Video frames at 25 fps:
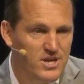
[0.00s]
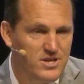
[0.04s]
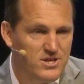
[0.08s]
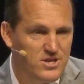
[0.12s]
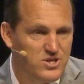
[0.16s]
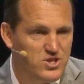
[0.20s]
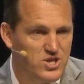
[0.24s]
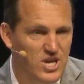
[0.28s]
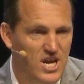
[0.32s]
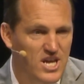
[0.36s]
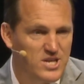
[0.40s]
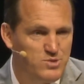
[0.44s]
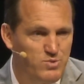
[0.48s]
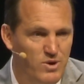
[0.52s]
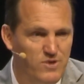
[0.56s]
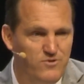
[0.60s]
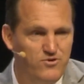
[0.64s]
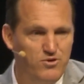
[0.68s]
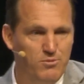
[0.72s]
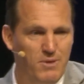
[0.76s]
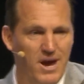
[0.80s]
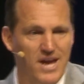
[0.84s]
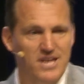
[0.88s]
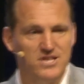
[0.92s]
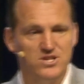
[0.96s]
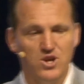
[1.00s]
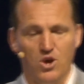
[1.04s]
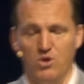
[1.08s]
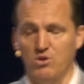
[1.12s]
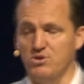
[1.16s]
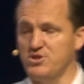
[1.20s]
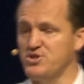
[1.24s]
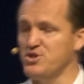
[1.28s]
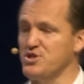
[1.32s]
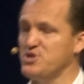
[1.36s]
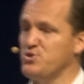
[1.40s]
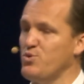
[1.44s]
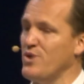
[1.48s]
the shares went from $8
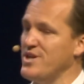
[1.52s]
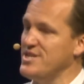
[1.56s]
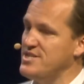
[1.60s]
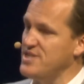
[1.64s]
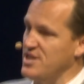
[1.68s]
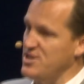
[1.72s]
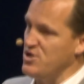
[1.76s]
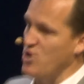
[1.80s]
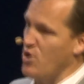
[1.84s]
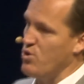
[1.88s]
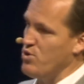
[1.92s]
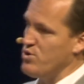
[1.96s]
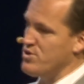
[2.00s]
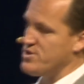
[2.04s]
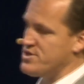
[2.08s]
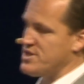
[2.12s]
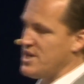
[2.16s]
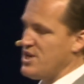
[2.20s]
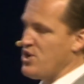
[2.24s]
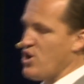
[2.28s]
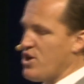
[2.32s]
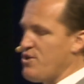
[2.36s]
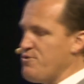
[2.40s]
to $20. He got a